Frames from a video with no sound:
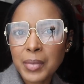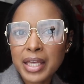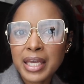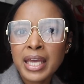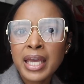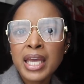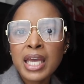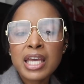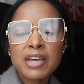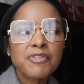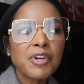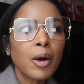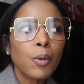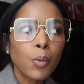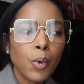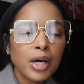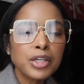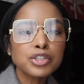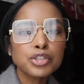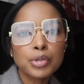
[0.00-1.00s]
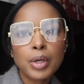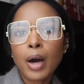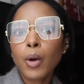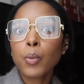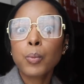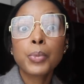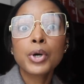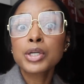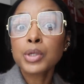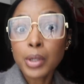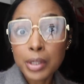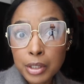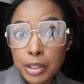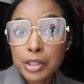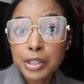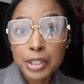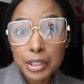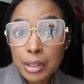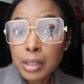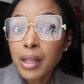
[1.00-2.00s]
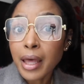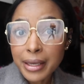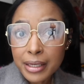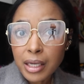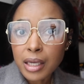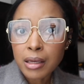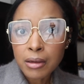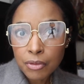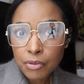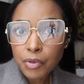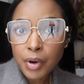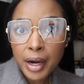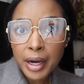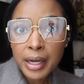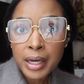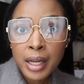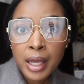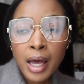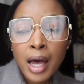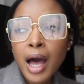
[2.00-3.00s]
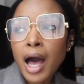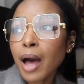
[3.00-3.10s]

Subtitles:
Like, if I want to, I'll put on a good legging, right?